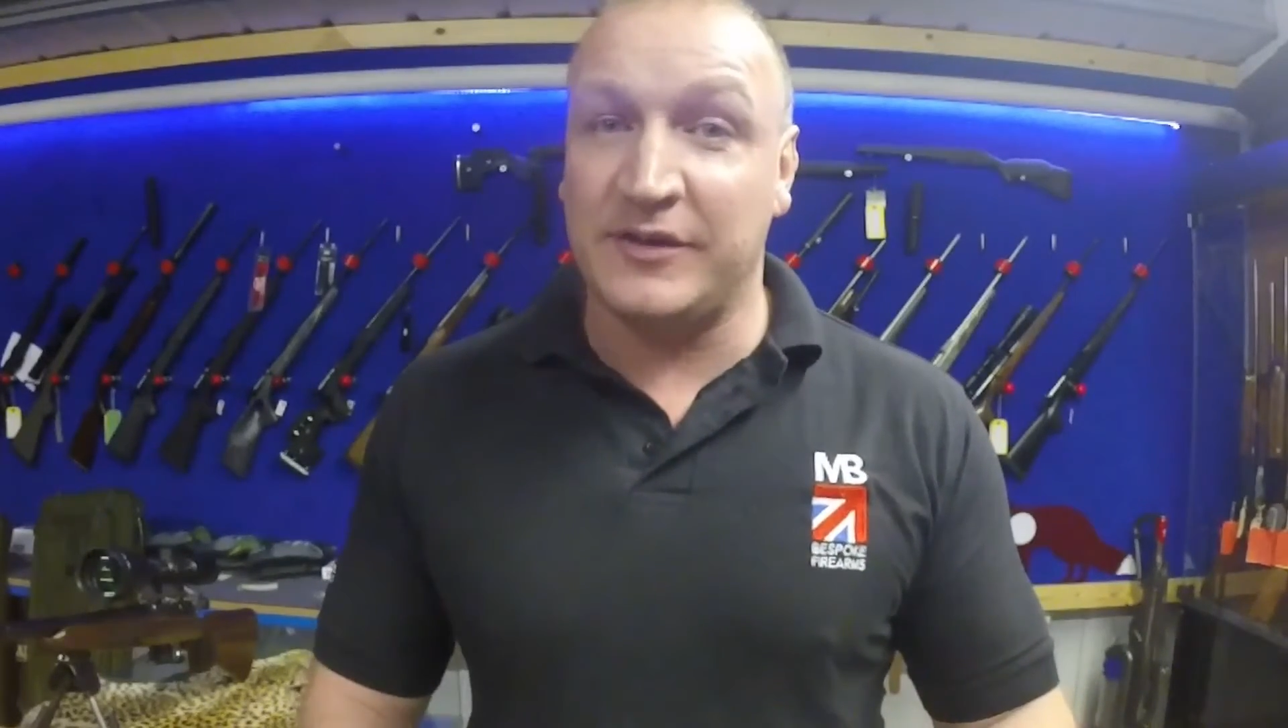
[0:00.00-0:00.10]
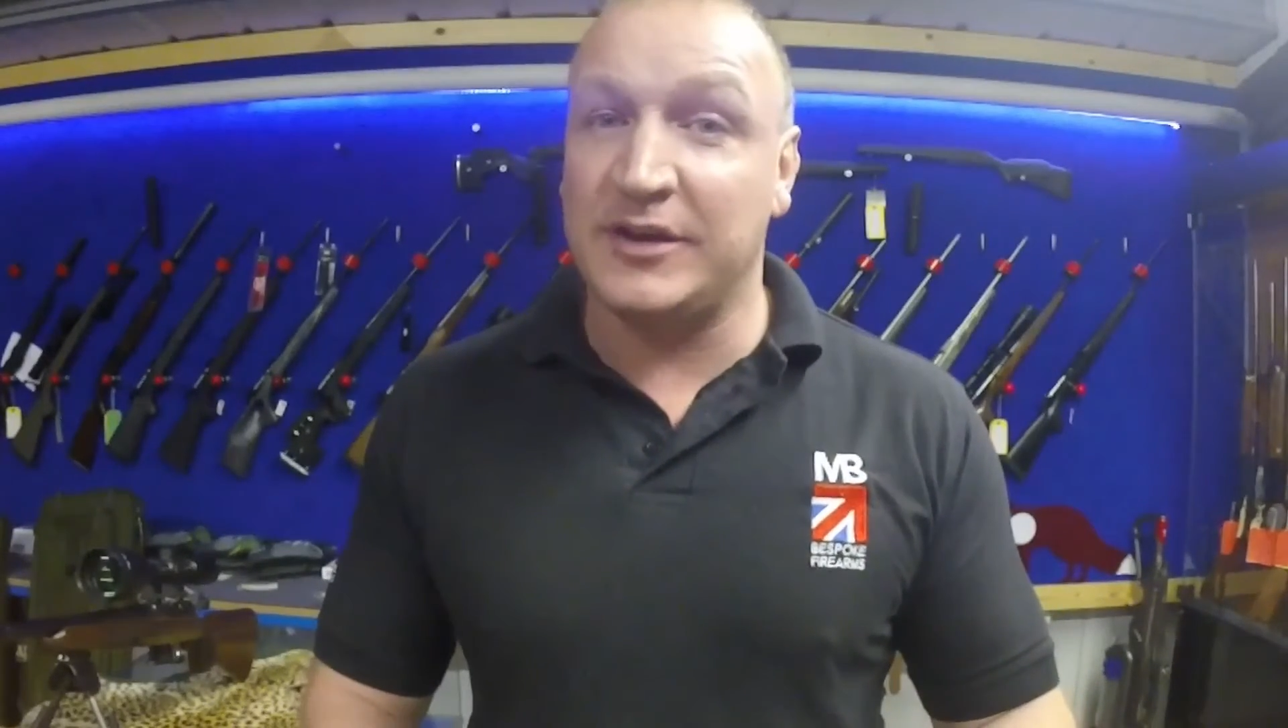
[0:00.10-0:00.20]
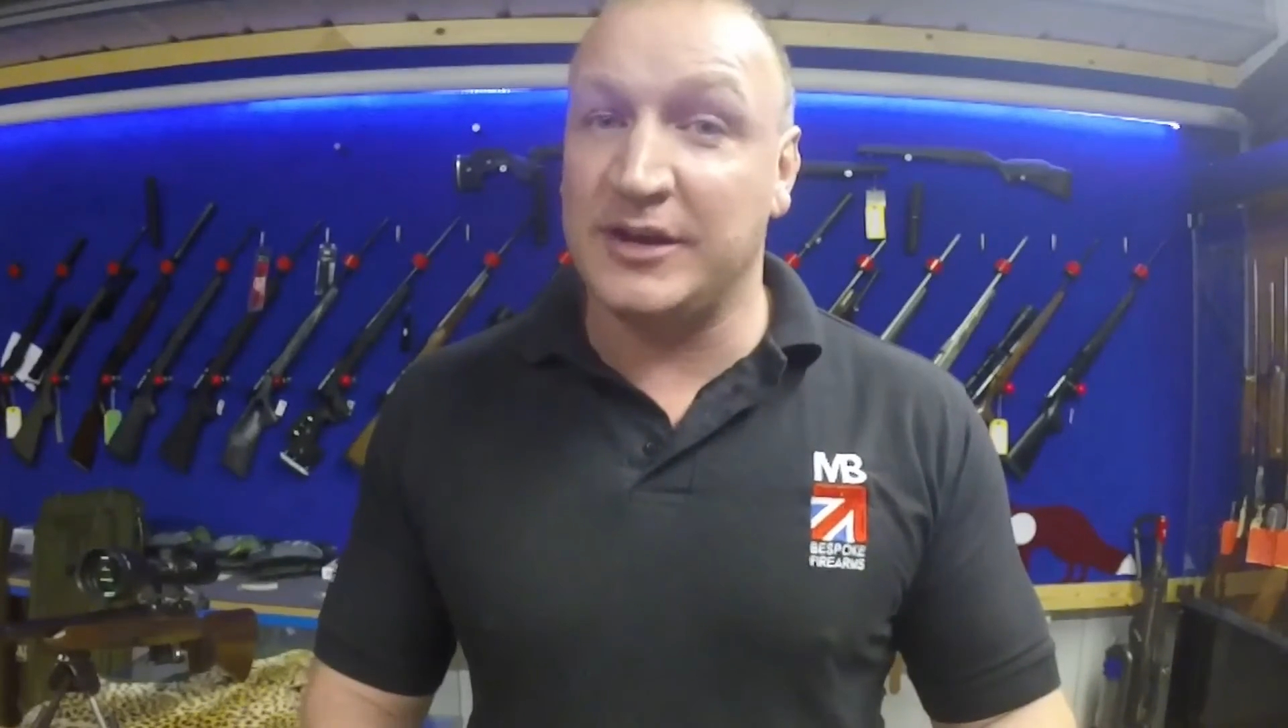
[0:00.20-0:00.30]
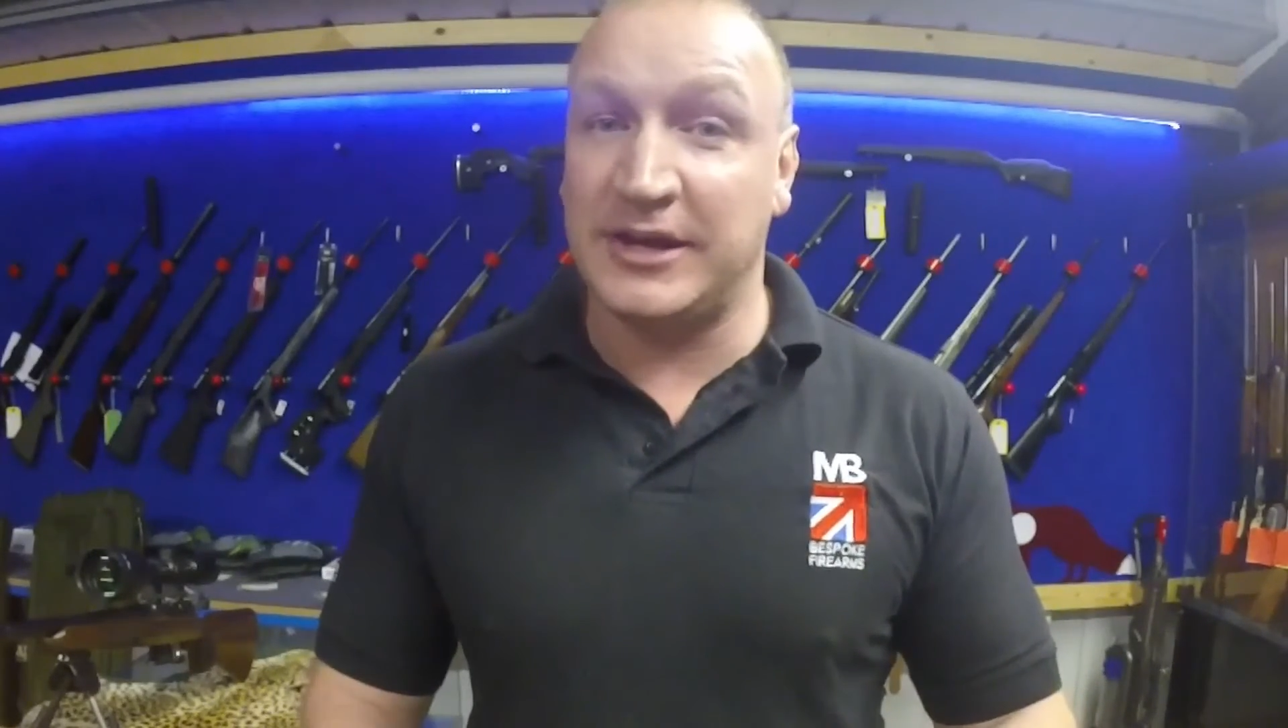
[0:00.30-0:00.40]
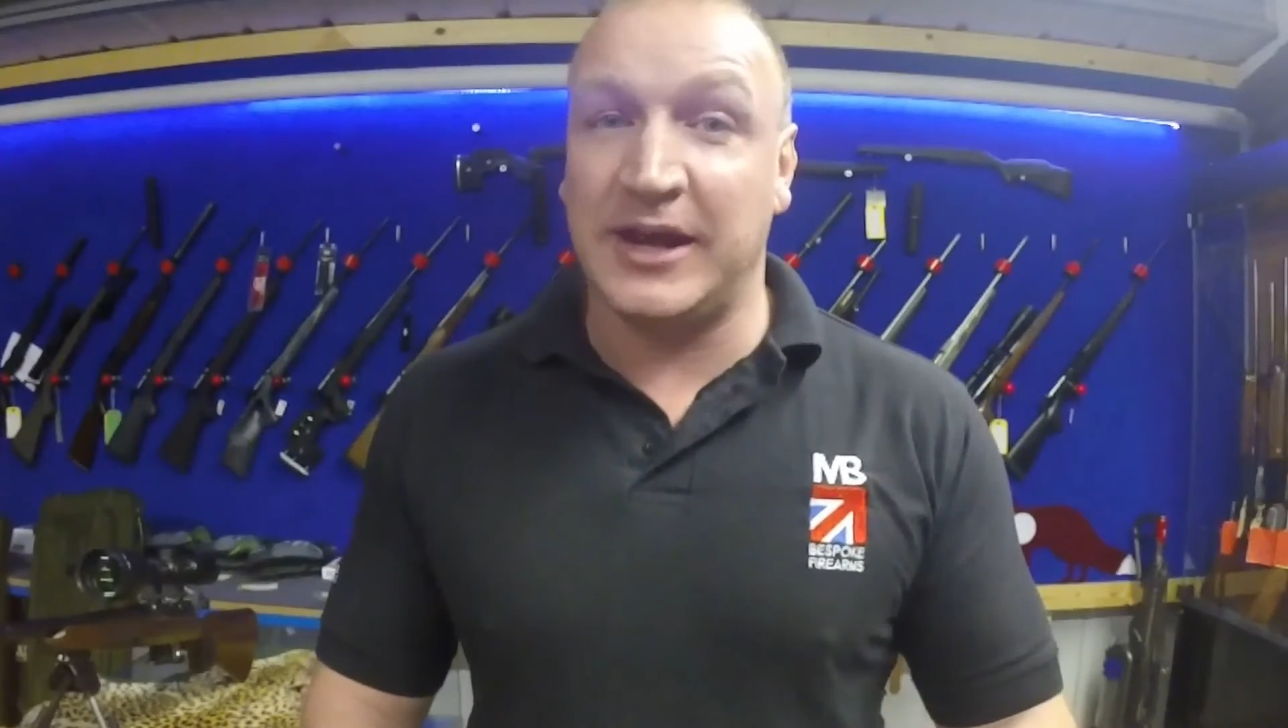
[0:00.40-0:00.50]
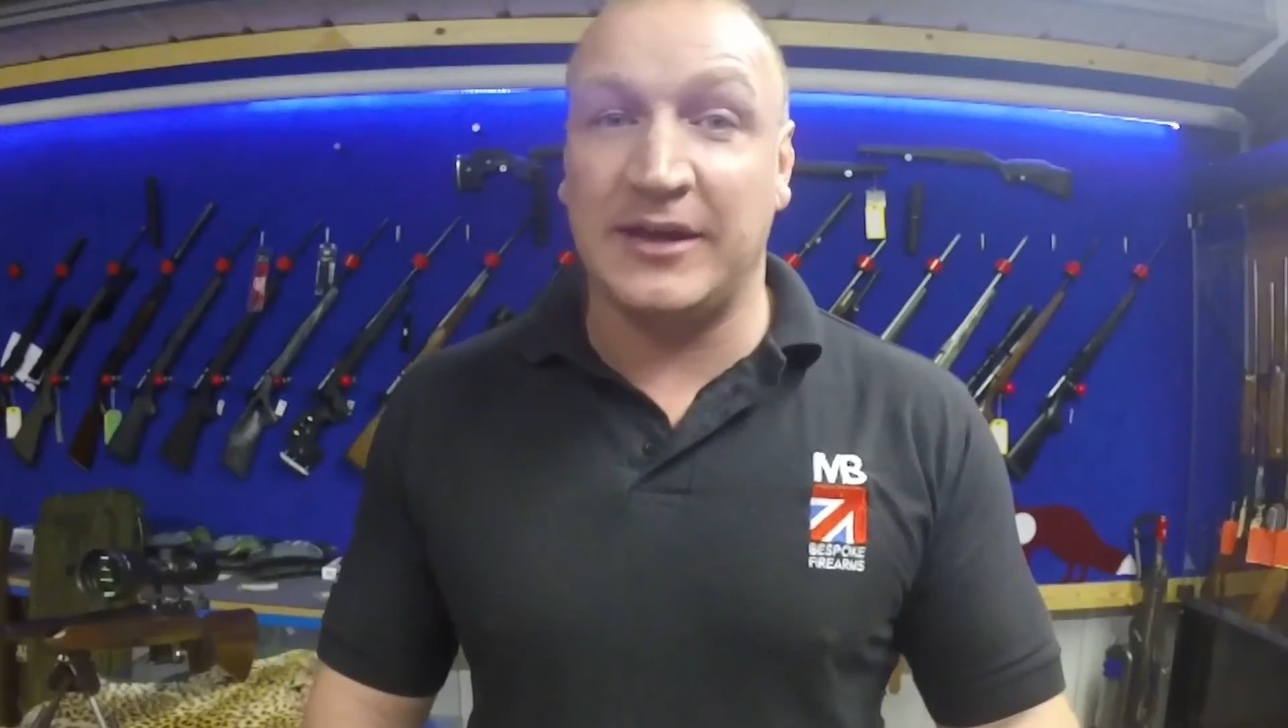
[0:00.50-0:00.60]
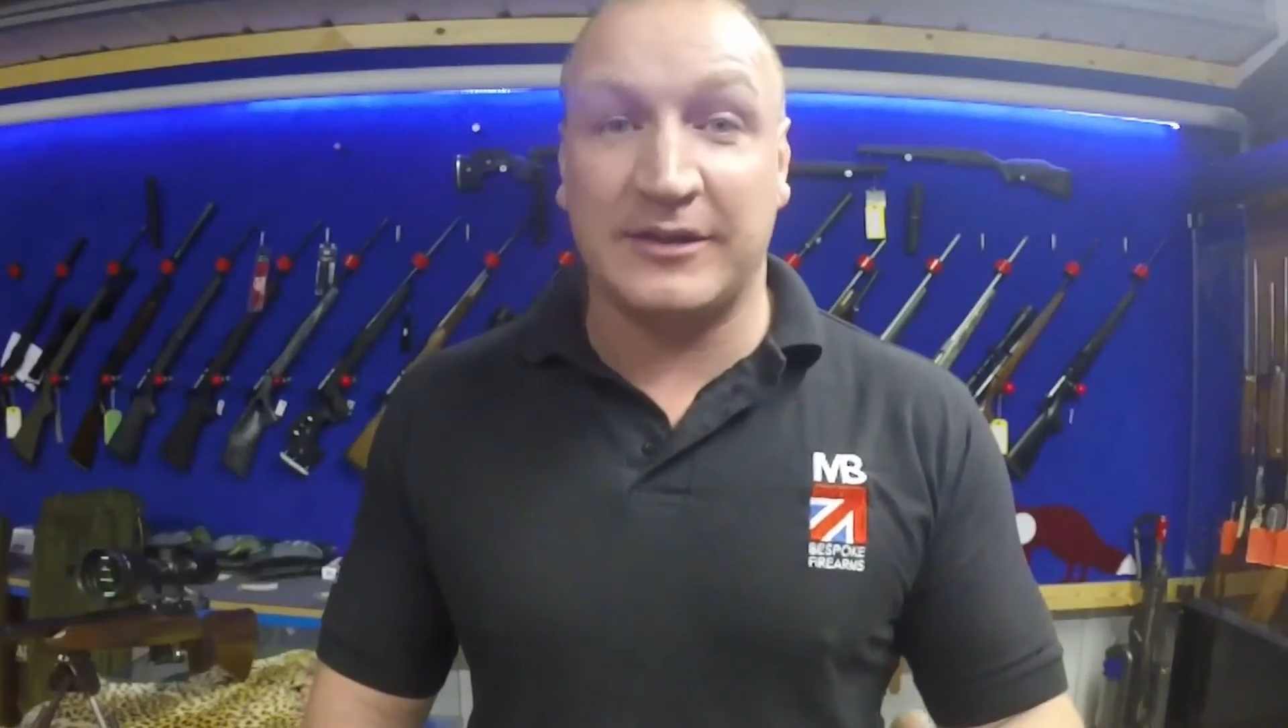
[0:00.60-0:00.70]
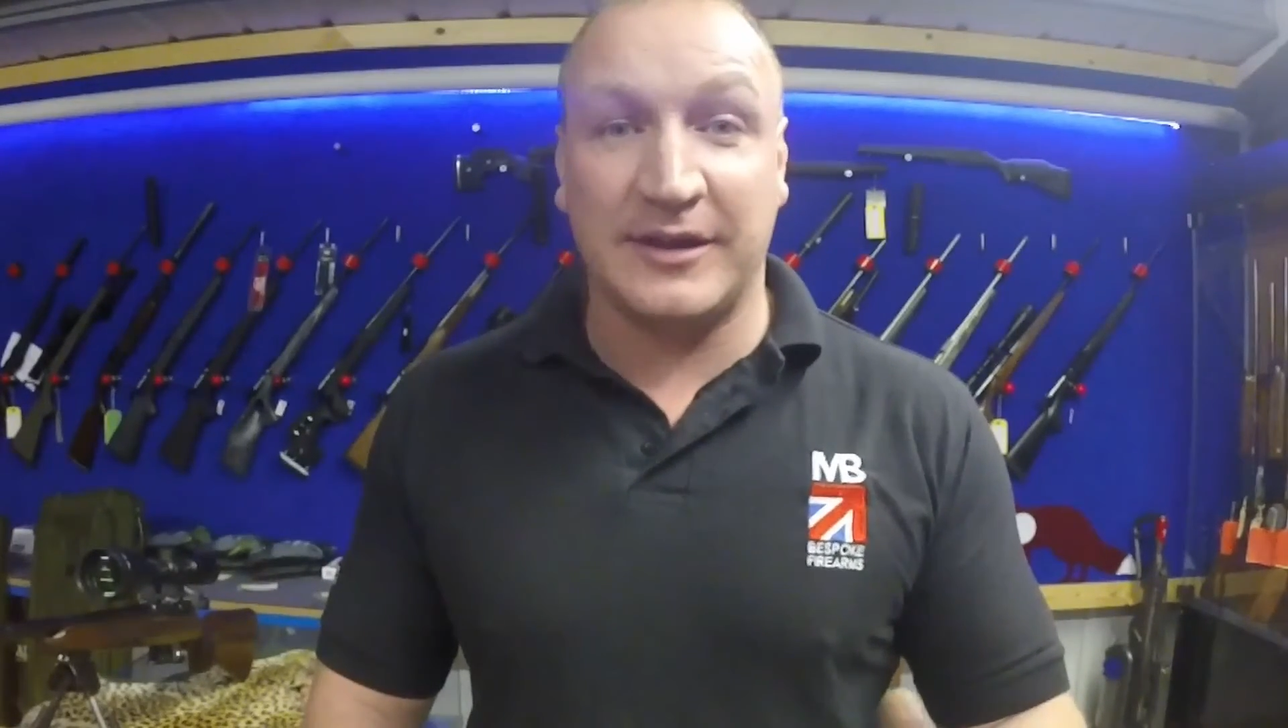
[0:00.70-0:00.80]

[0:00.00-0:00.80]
going to get